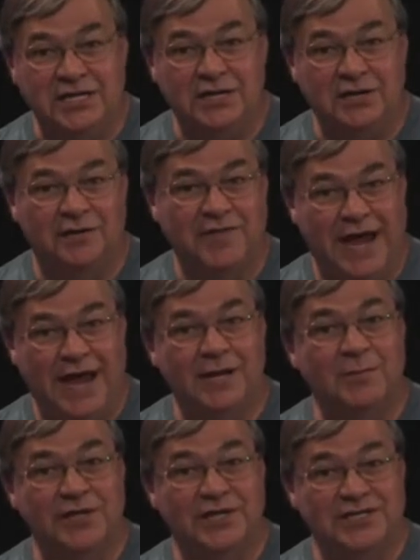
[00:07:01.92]
of
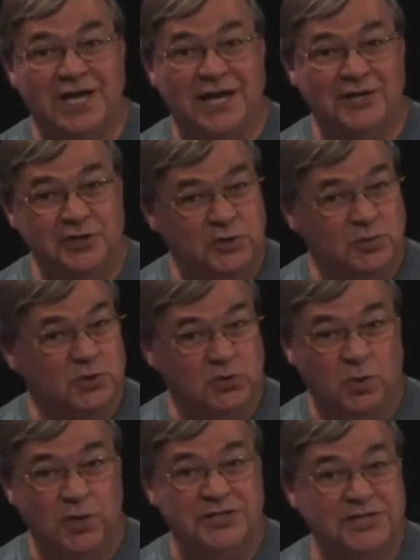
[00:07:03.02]
animal intelligence was
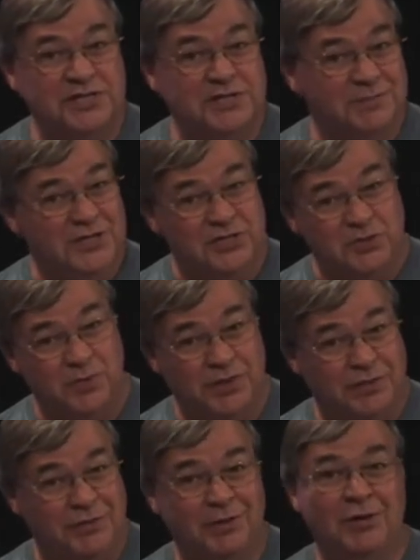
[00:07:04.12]
once dismissed
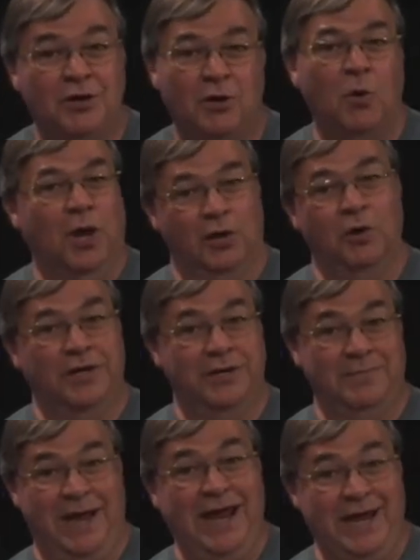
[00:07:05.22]
with, well, only
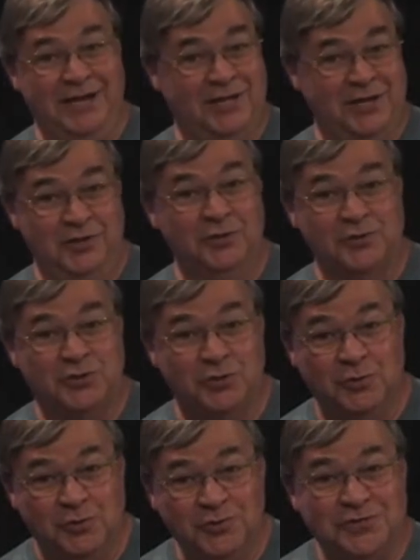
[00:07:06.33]
man can use
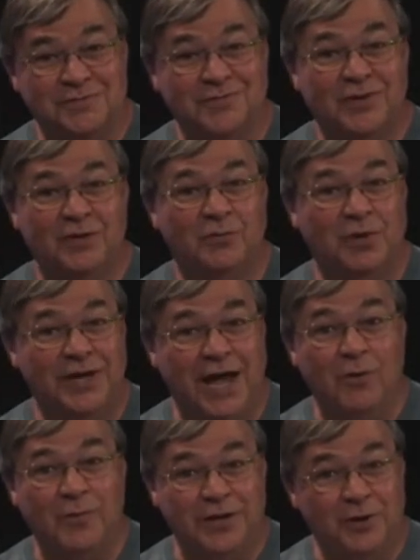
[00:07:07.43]
tools. Well, now
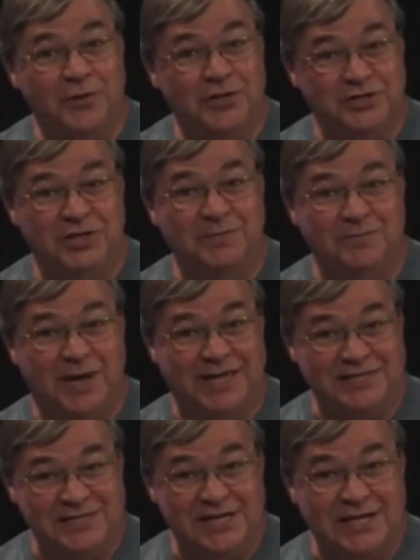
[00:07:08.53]
we know that
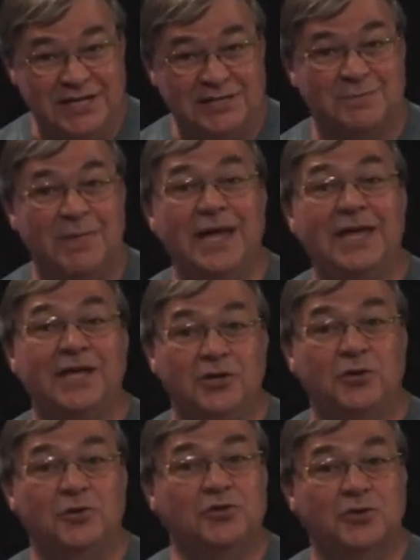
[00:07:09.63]
chimpanzees make and
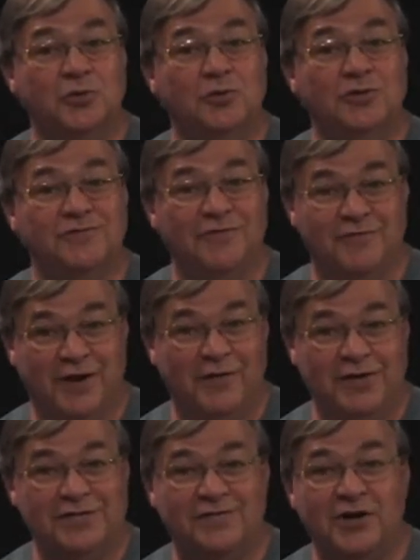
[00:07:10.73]
use tools for
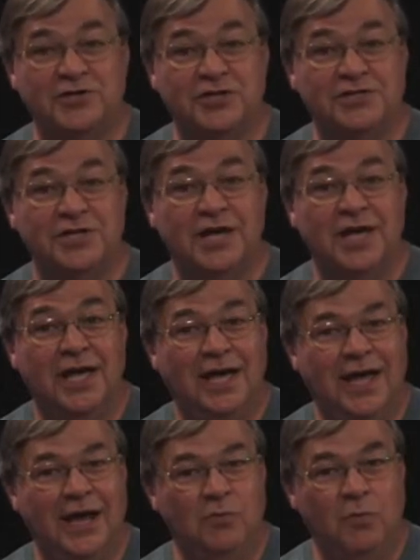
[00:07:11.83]
various functions.
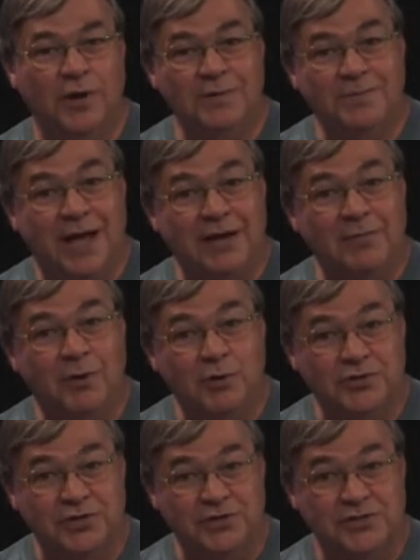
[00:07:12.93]
And what about
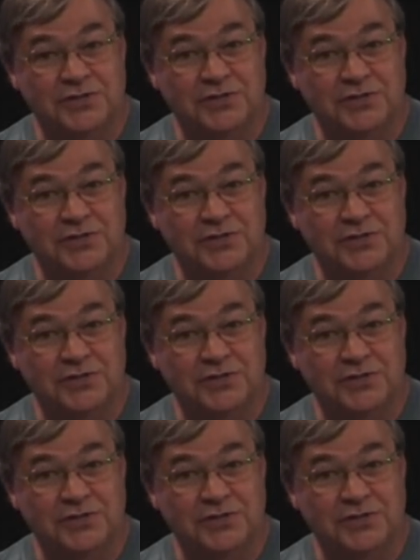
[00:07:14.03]
emotions?